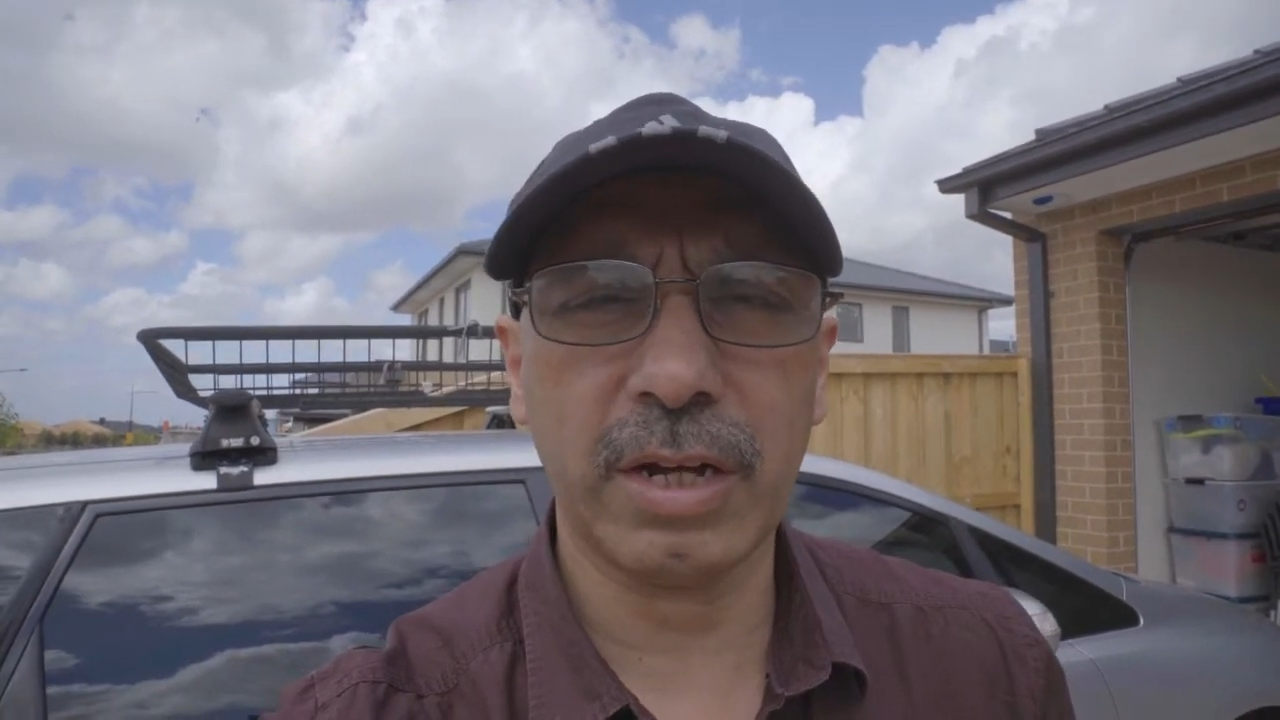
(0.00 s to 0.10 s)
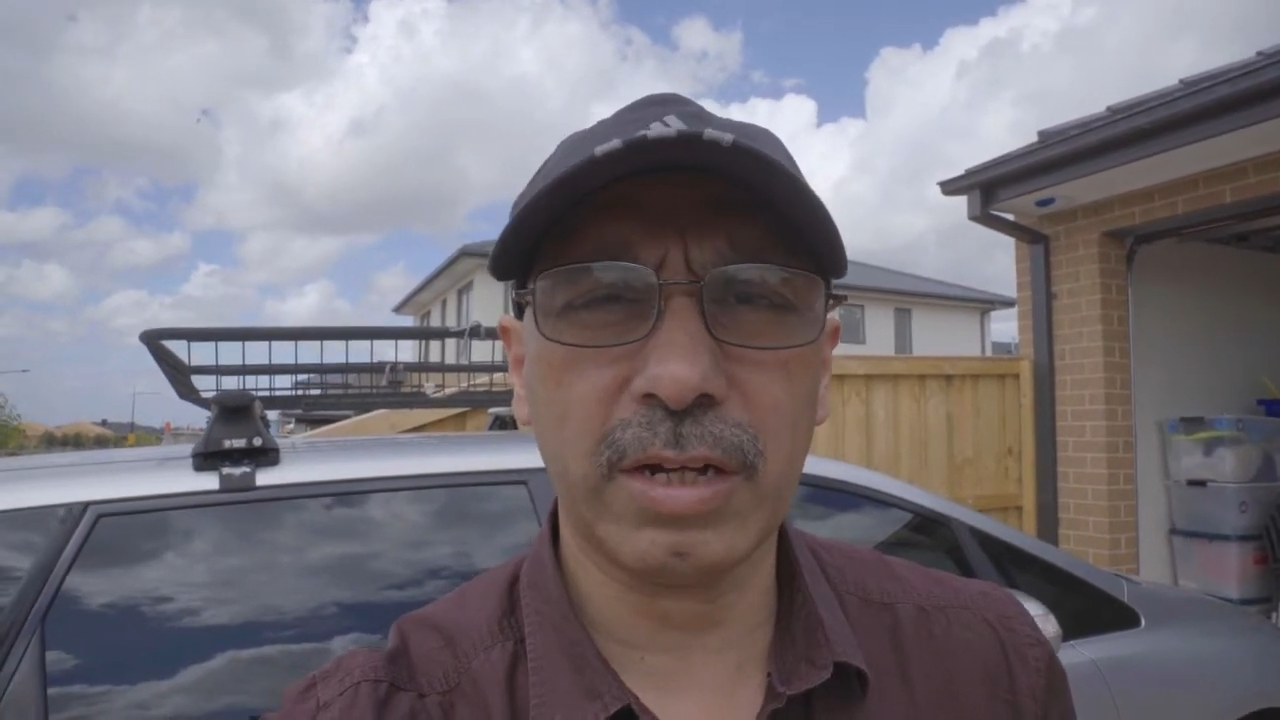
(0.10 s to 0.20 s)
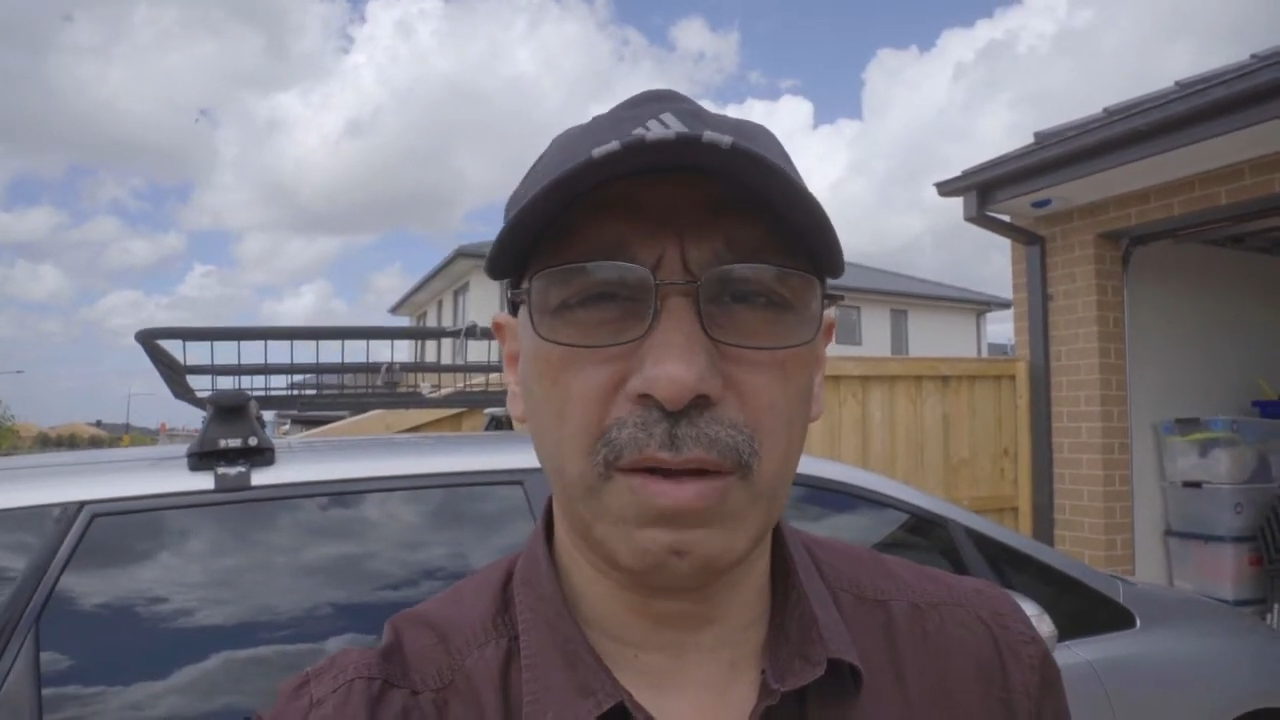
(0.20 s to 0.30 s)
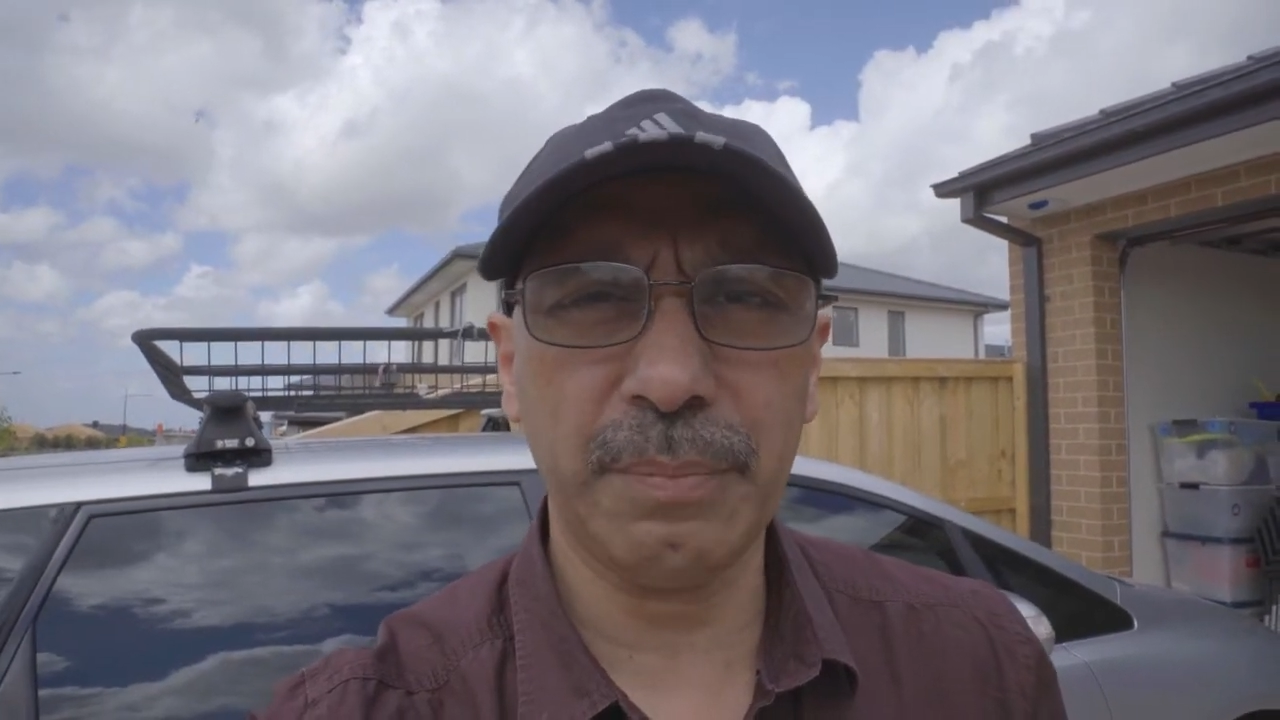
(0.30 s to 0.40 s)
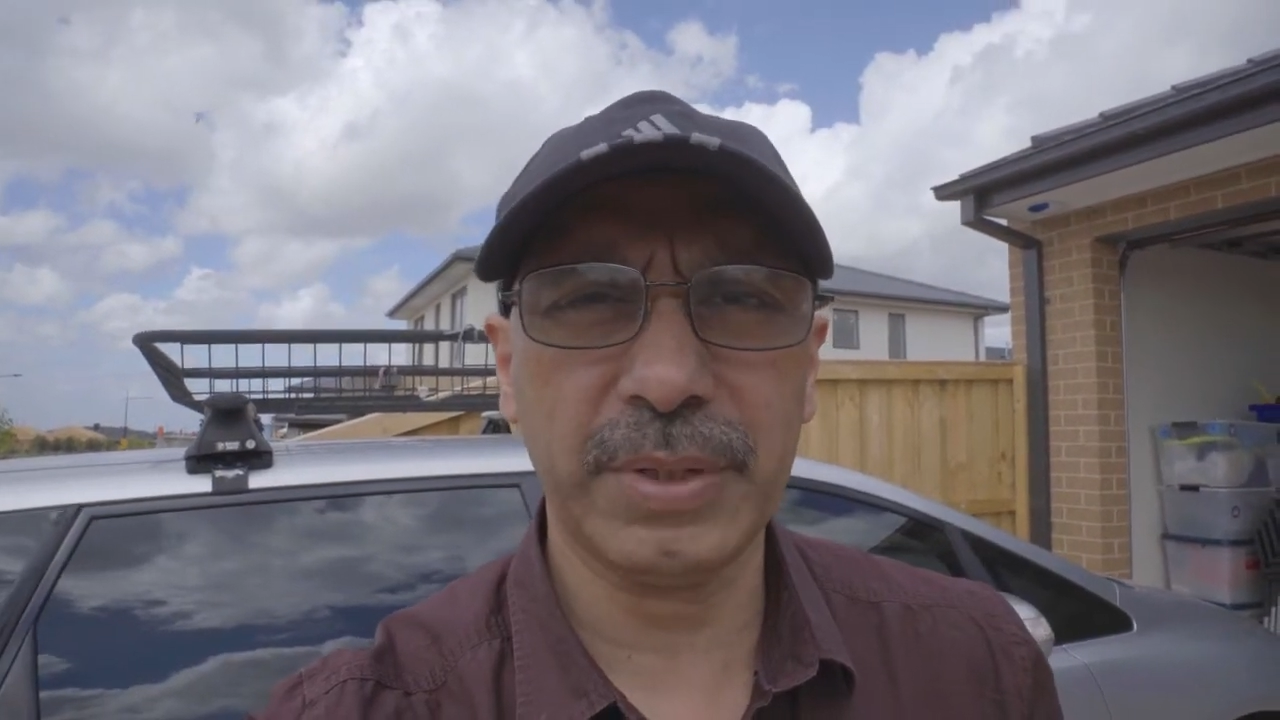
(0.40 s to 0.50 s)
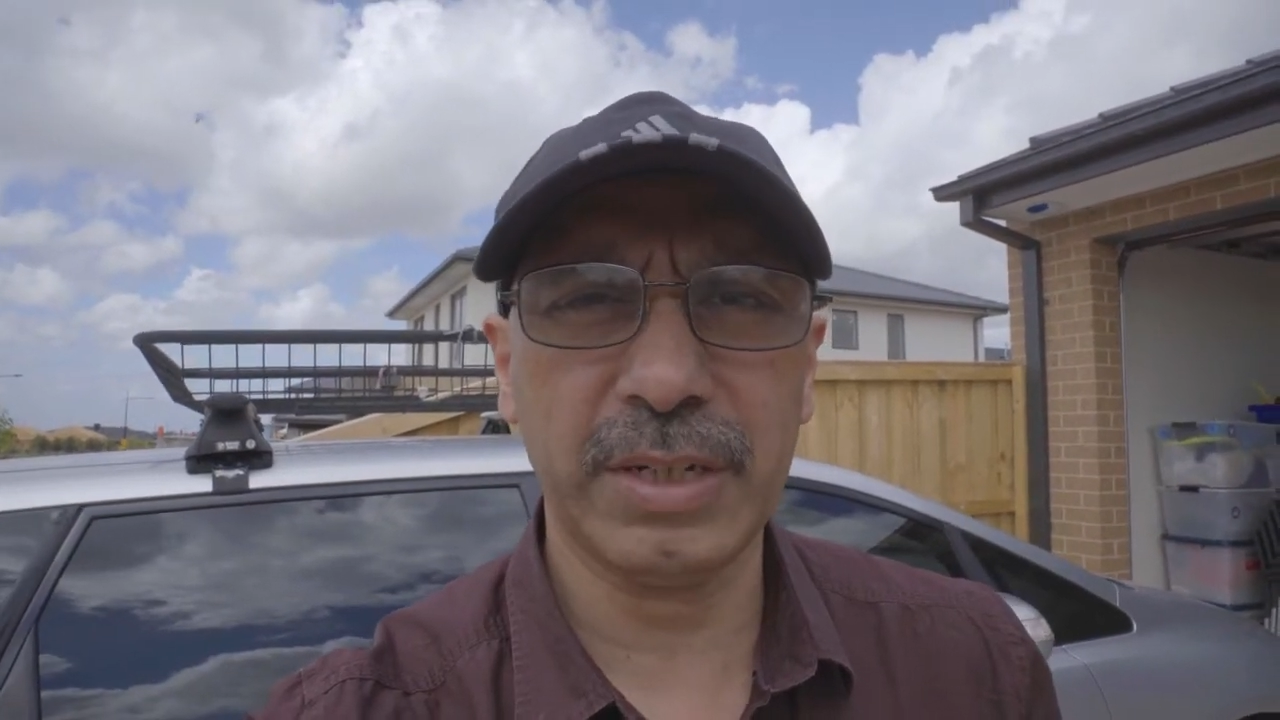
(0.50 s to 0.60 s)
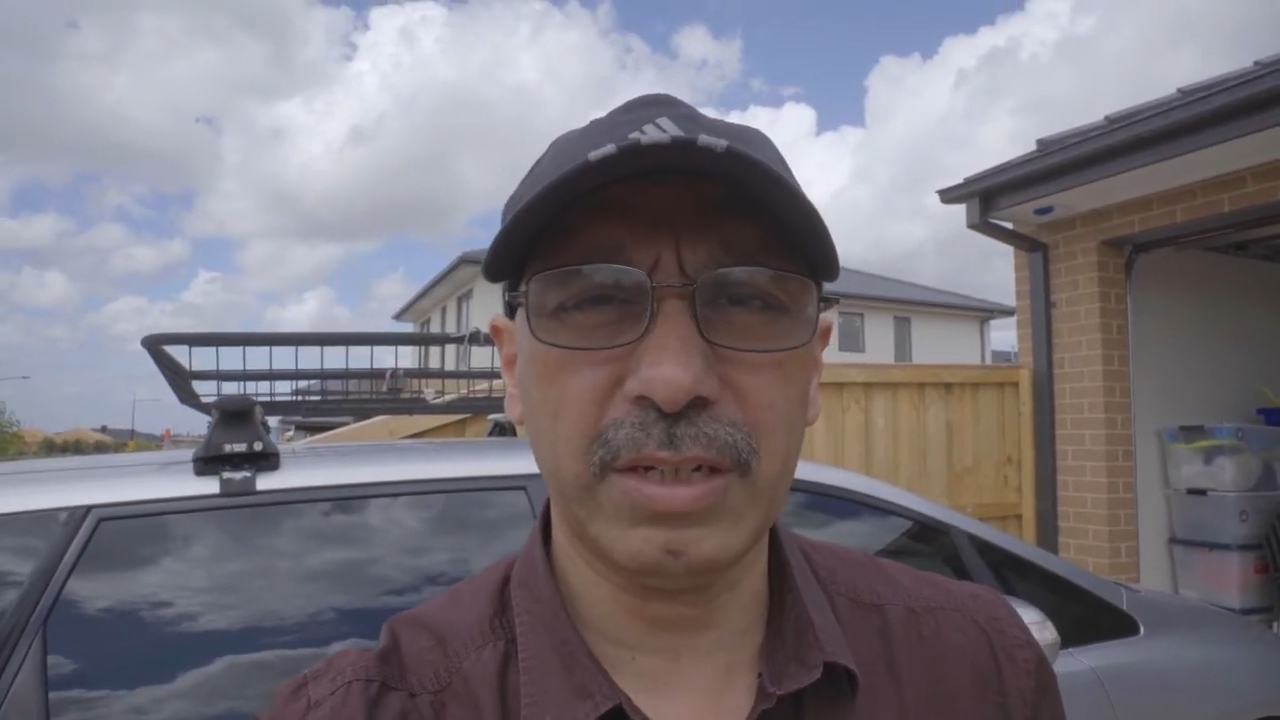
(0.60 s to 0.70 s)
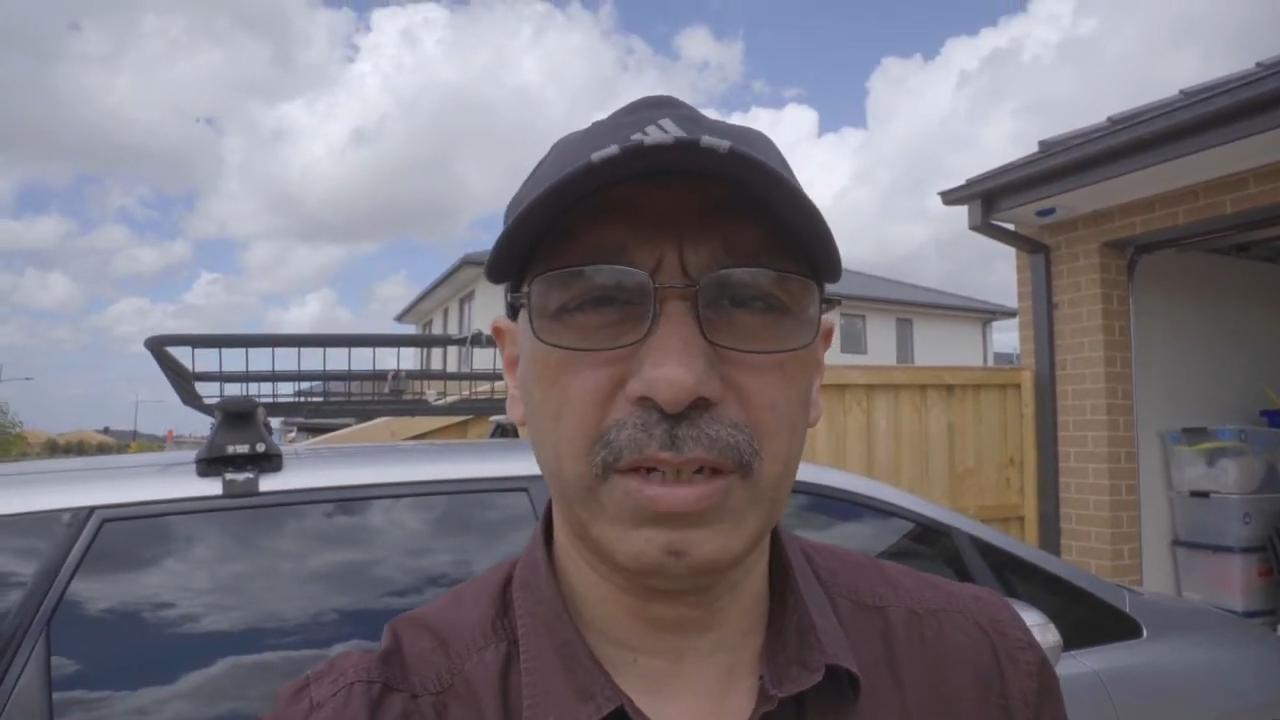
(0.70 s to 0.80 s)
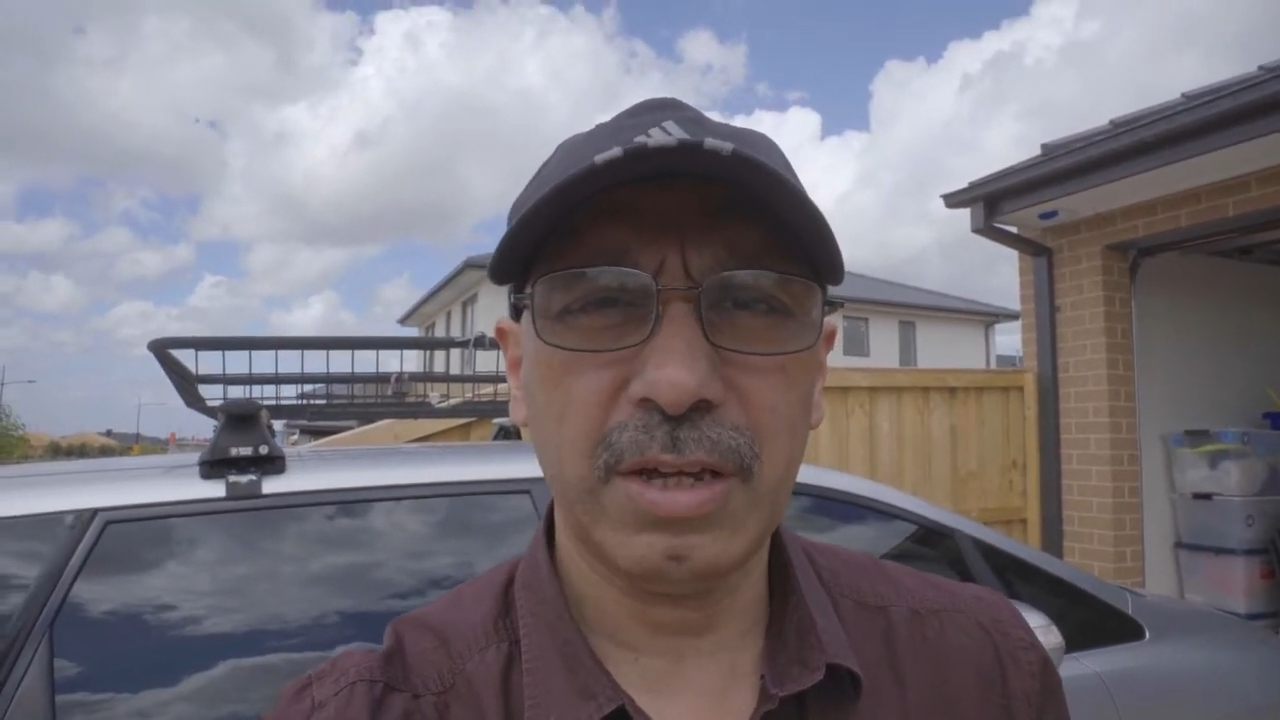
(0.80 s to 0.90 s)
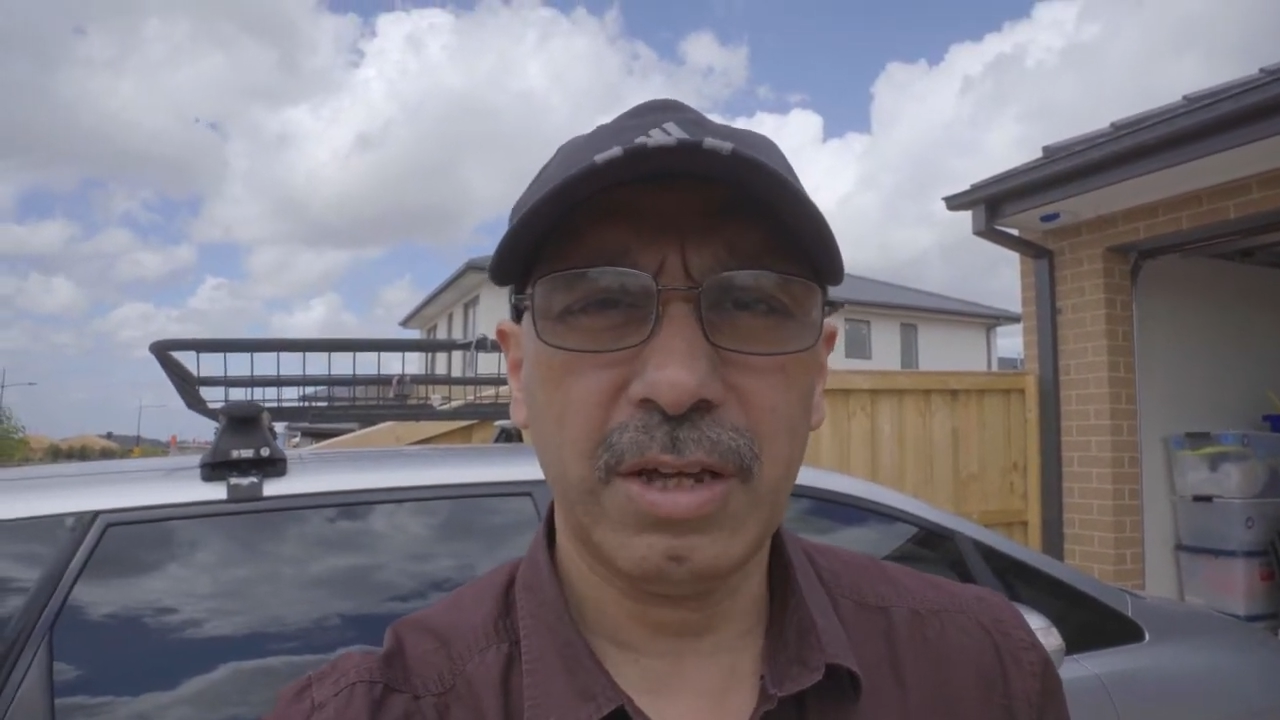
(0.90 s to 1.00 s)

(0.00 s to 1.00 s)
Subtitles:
a company